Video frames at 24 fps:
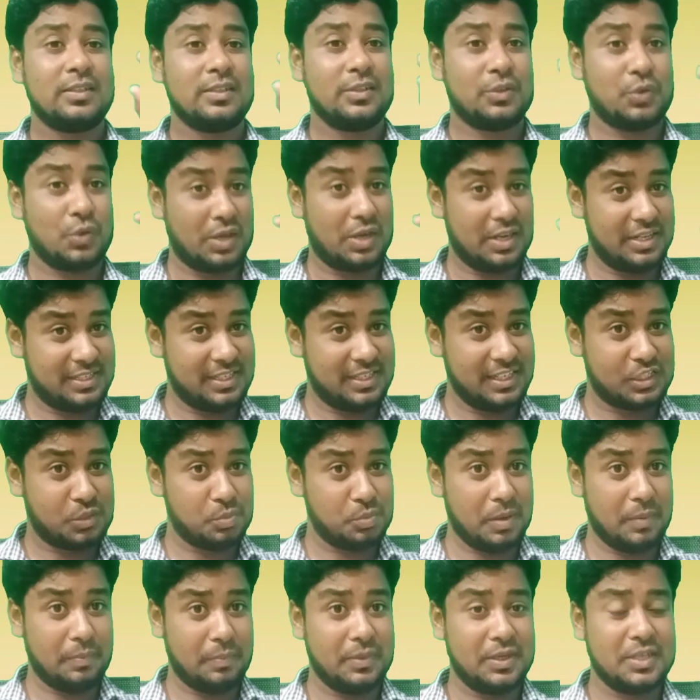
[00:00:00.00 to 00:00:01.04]
Totally
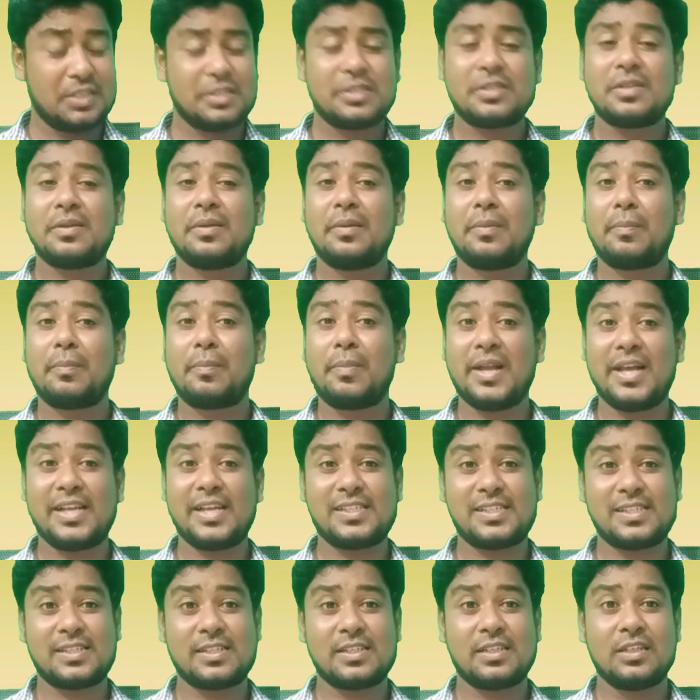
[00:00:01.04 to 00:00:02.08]
6 members
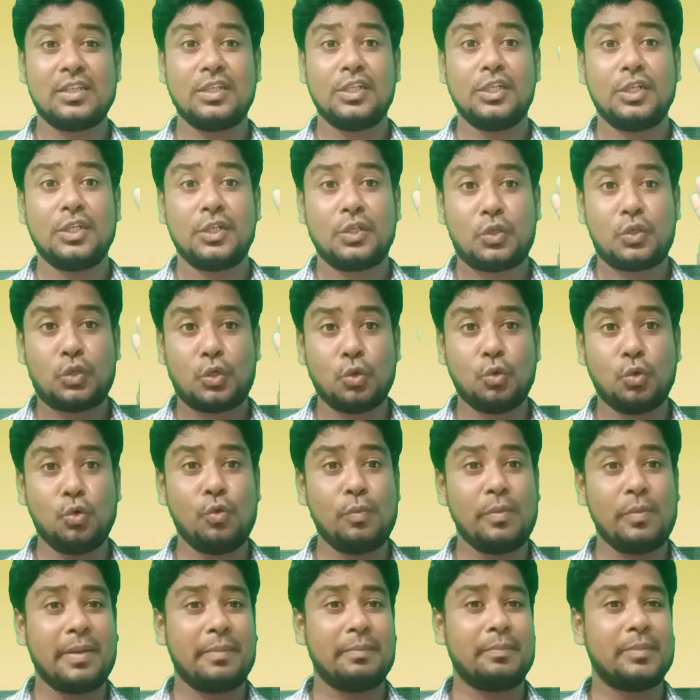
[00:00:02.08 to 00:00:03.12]
plus
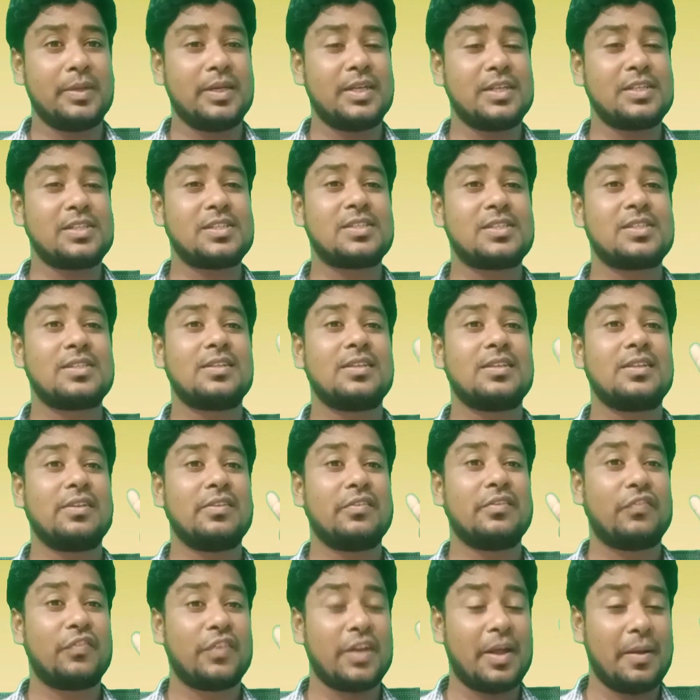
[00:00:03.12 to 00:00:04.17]
2 members
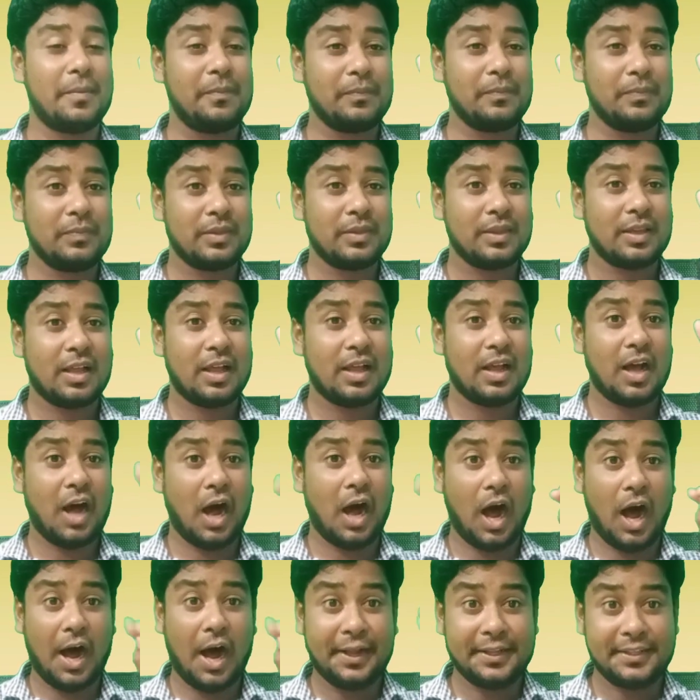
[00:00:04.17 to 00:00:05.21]
from
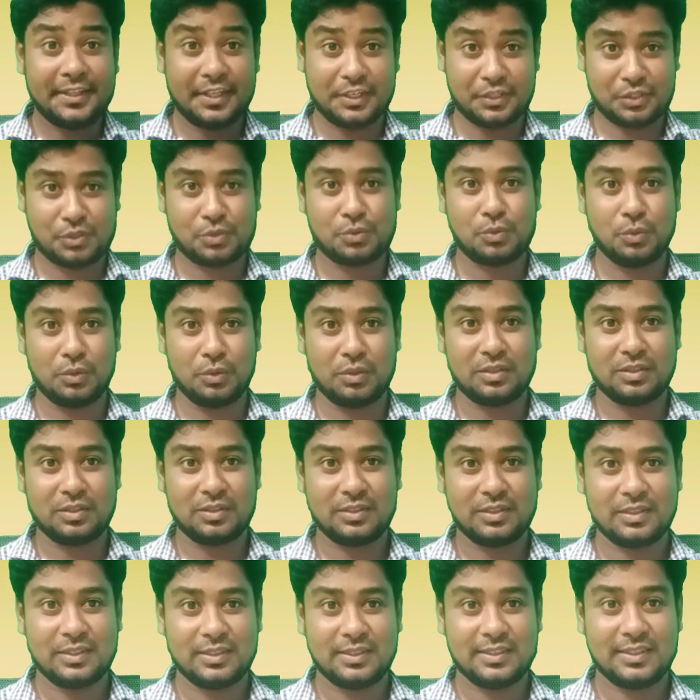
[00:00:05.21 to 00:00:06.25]
other school.
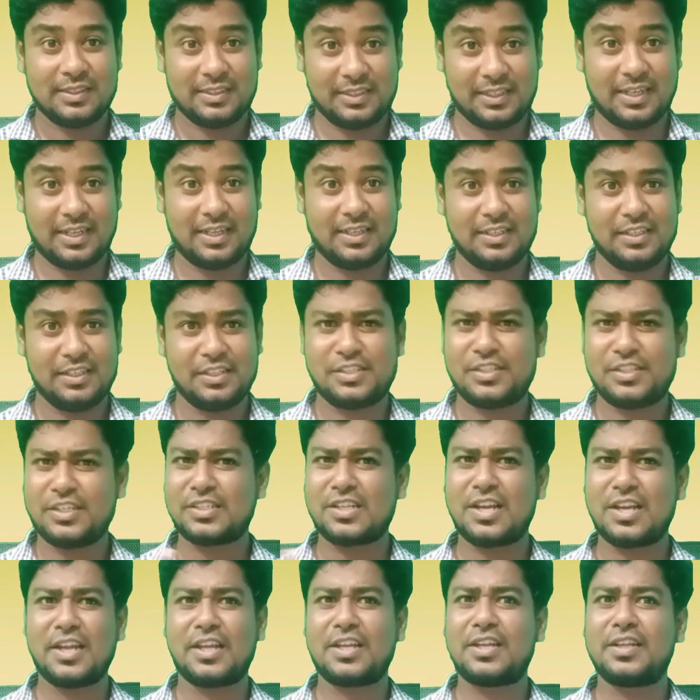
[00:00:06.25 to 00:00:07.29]
Yeah, it's
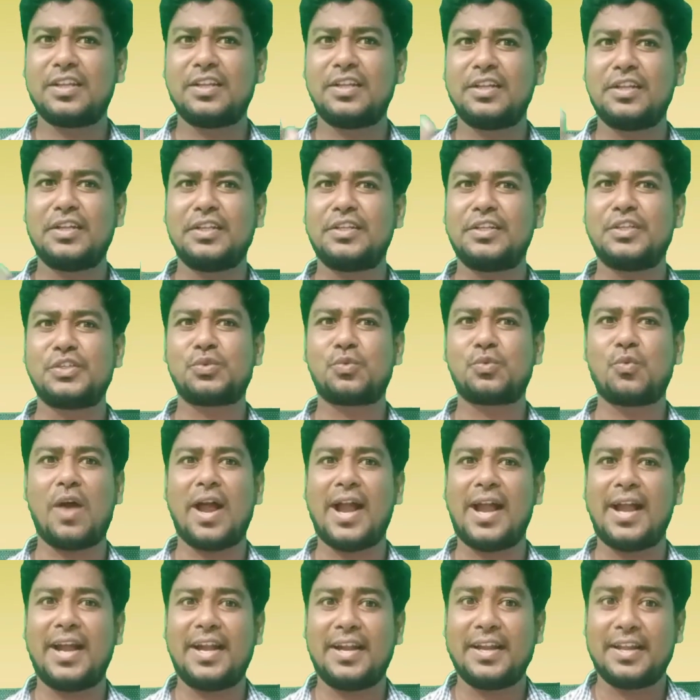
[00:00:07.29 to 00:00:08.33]
just like the
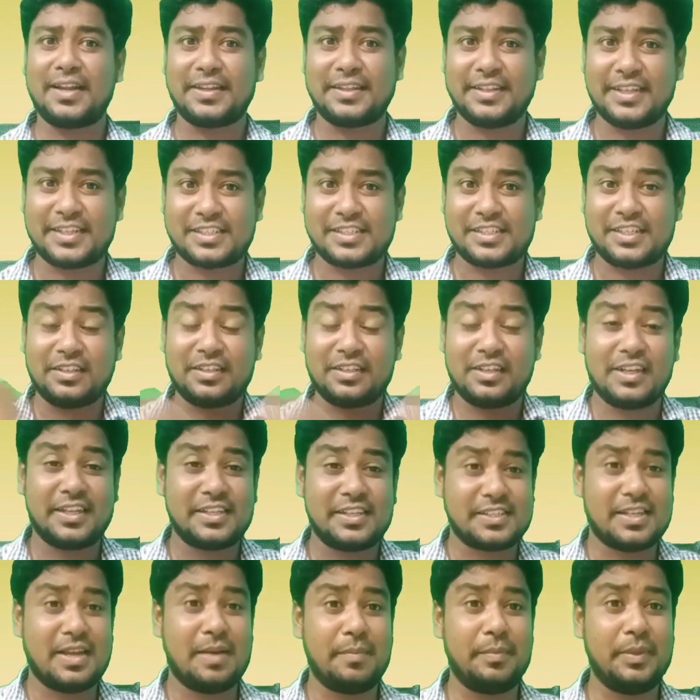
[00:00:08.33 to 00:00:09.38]
squad or the external
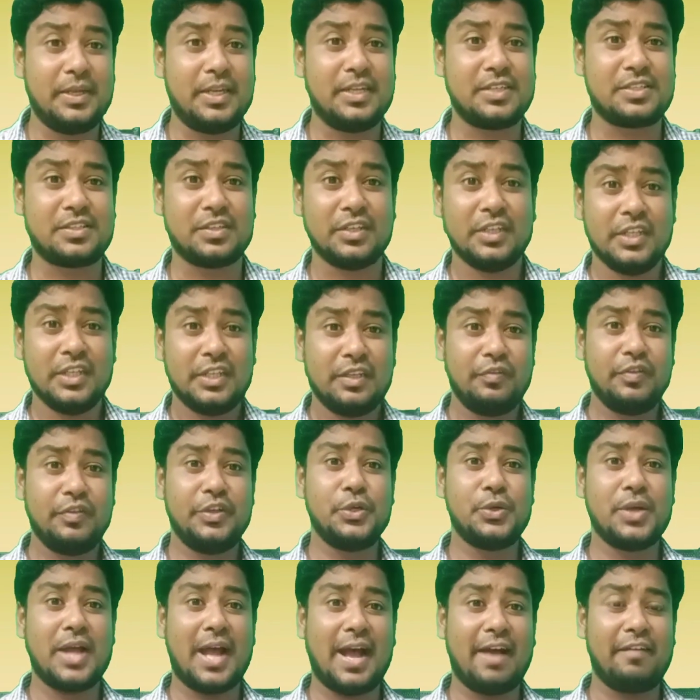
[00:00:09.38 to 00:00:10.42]
examiners
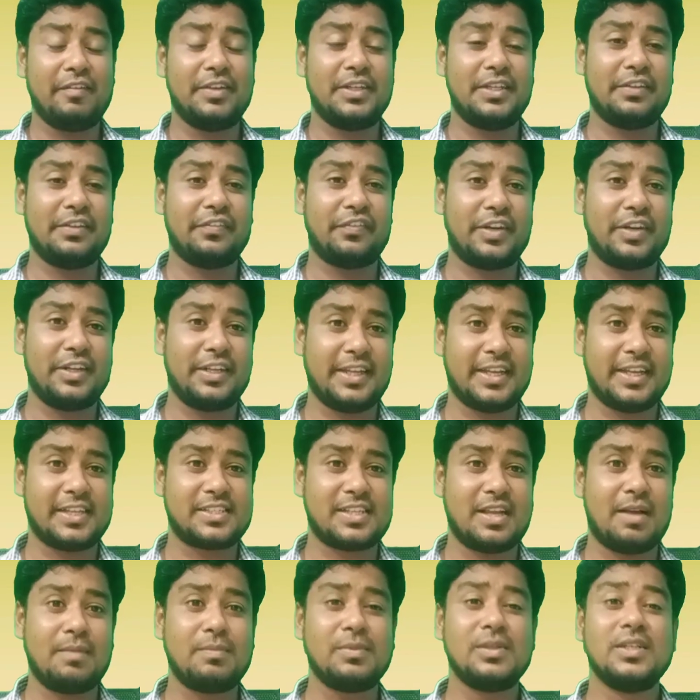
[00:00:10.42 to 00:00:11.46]
we do have in different
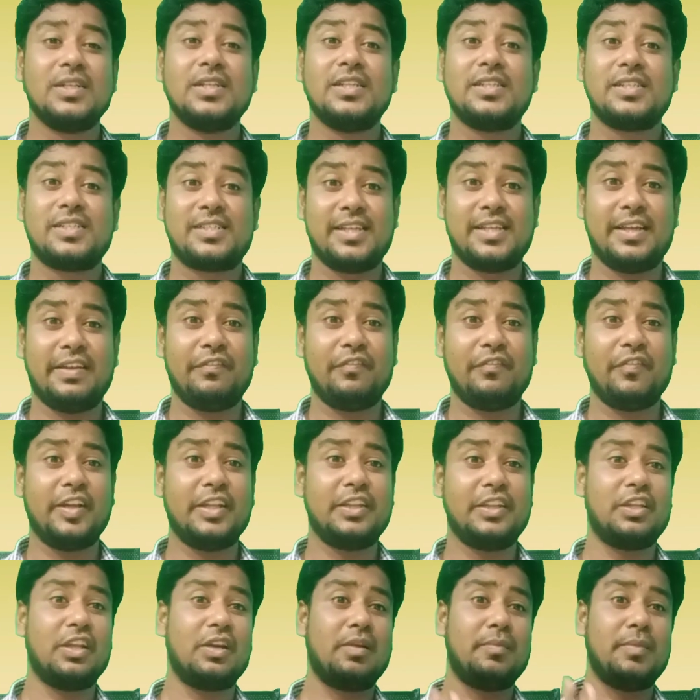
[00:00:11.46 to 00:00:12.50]
exam. Same
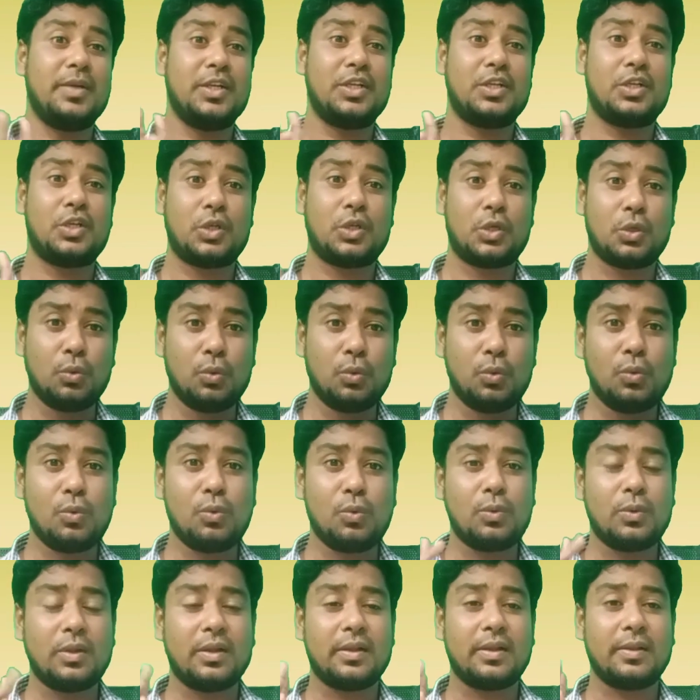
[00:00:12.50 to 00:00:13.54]
way there will be
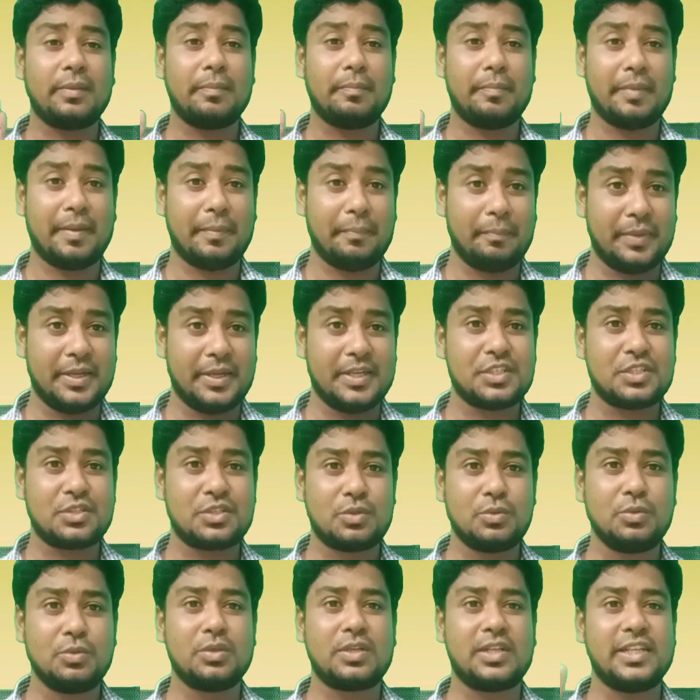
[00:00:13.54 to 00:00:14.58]
2
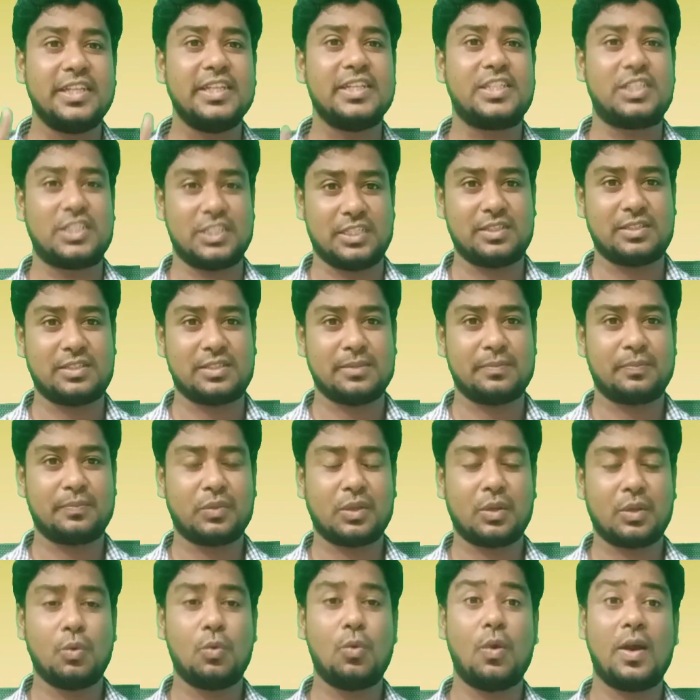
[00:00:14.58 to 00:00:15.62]
members, 2
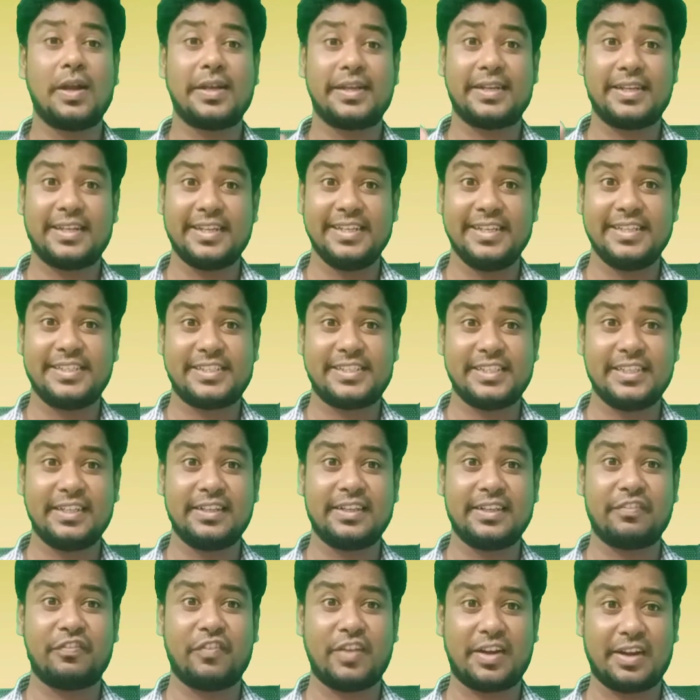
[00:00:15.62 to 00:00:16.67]
teachers who are
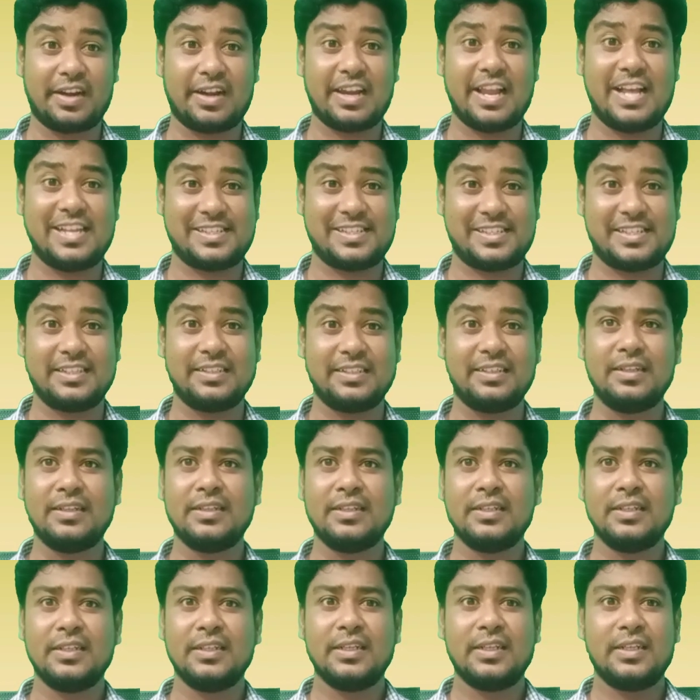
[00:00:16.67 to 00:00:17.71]
teaching for class
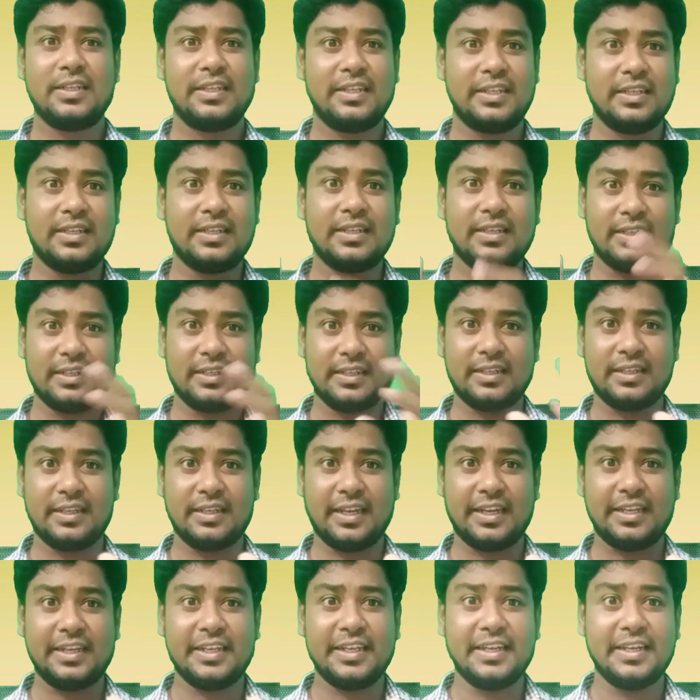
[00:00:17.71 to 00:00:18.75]
10
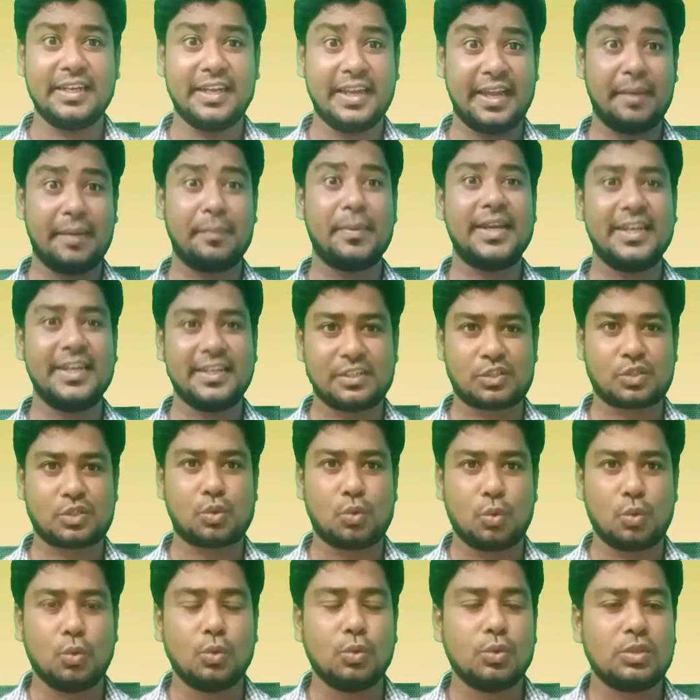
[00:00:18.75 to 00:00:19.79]
in any neighboring
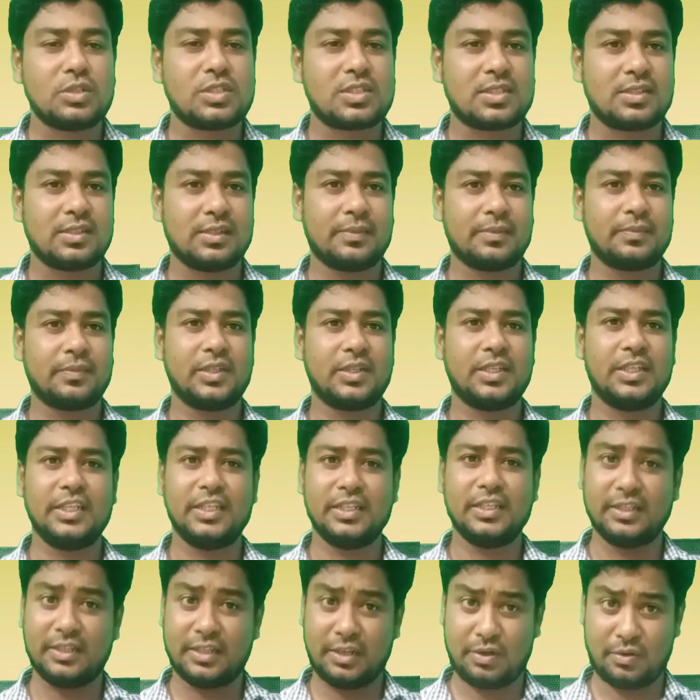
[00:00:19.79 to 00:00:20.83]
schools
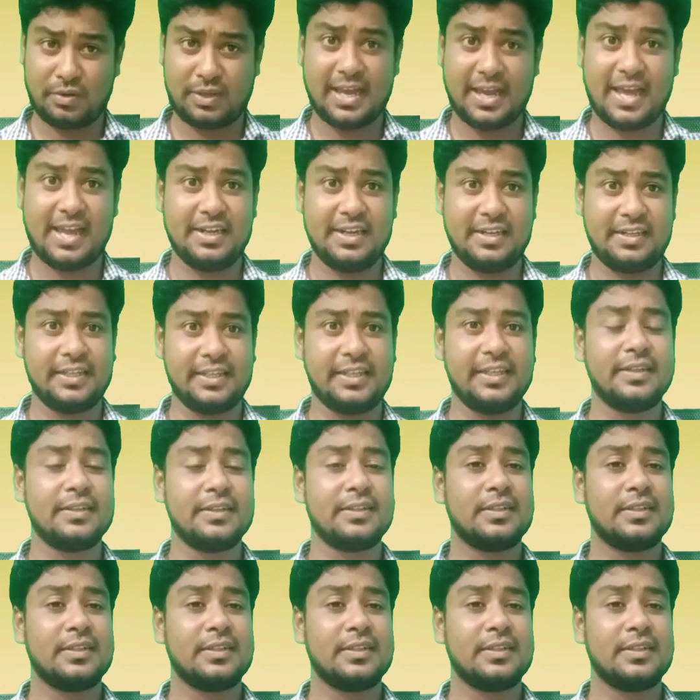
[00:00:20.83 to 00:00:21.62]
in the locality,